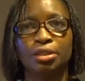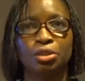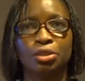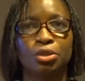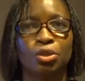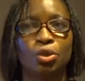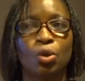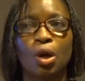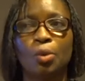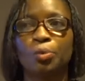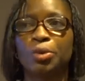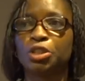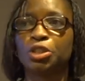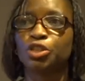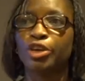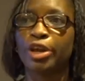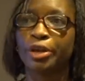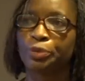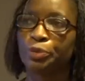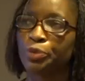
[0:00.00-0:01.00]
and we
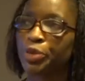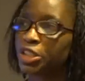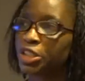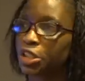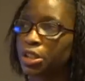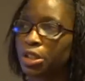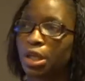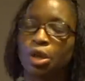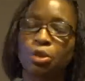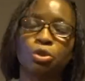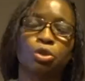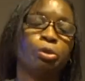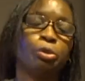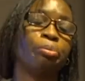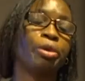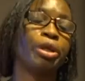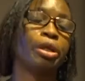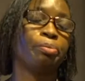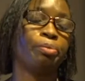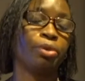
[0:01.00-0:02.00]
tried reaching out to
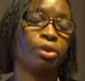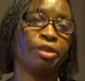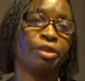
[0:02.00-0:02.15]
people,